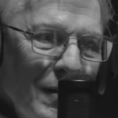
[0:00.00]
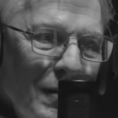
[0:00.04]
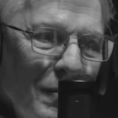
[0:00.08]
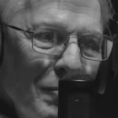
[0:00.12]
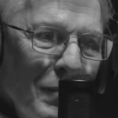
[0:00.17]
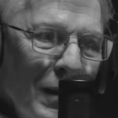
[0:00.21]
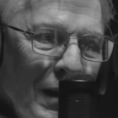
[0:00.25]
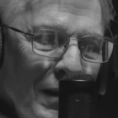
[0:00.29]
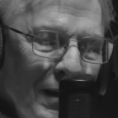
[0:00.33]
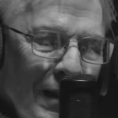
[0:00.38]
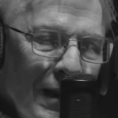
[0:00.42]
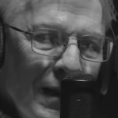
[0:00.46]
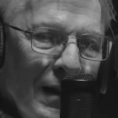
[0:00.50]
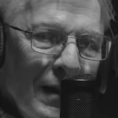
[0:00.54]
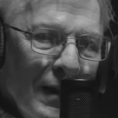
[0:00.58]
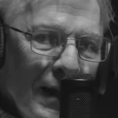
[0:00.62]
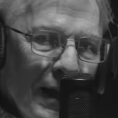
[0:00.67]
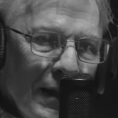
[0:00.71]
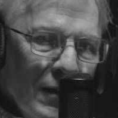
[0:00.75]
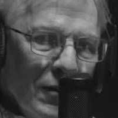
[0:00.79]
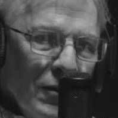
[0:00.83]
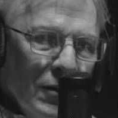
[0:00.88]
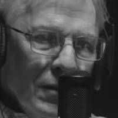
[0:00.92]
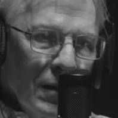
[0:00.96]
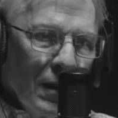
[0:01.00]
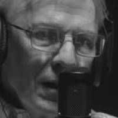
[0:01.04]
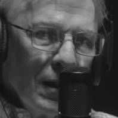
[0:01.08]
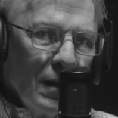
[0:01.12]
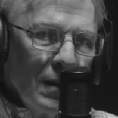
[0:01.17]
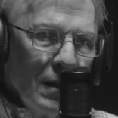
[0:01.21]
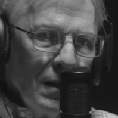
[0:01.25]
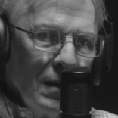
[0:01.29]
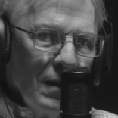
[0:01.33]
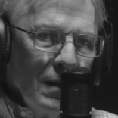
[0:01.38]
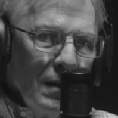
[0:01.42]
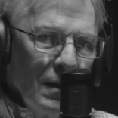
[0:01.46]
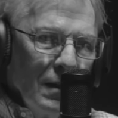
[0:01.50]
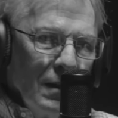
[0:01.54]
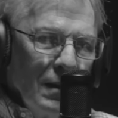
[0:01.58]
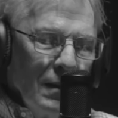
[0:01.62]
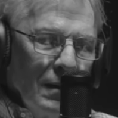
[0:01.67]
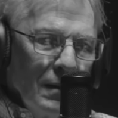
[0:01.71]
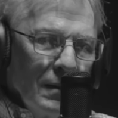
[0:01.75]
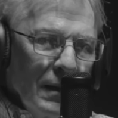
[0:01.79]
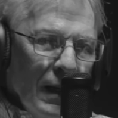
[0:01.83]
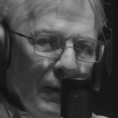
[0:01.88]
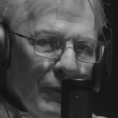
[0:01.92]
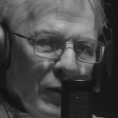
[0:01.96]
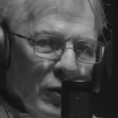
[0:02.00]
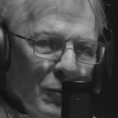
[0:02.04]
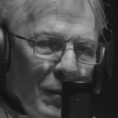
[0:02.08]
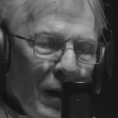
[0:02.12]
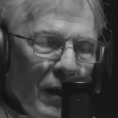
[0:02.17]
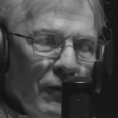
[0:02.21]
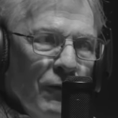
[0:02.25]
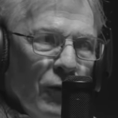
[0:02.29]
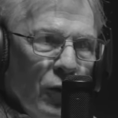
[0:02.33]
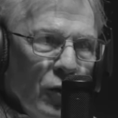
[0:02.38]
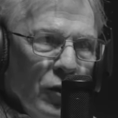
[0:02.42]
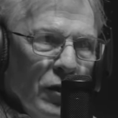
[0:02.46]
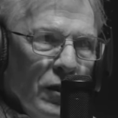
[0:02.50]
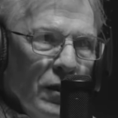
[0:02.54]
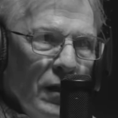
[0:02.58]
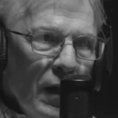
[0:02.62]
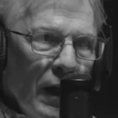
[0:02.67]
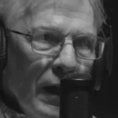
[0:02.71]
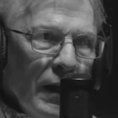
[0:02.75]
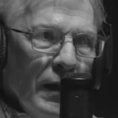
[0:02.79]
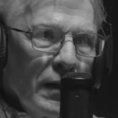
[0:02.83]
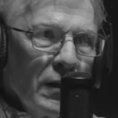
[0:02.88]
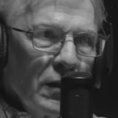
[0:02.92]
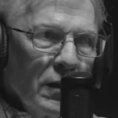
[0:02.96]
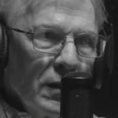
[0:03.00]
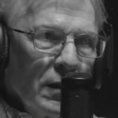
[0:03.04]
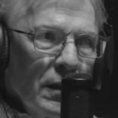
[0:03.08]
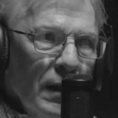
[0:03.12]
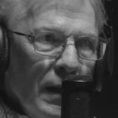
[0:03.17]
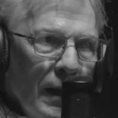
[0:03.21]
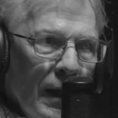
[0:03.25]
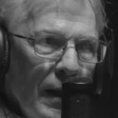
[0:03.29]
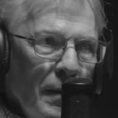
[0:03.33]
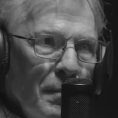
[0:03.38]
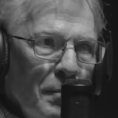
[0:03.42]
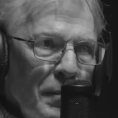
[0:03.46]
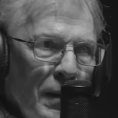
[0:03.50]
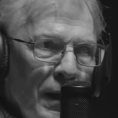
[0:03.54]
but yeah, that's, that was my first taste at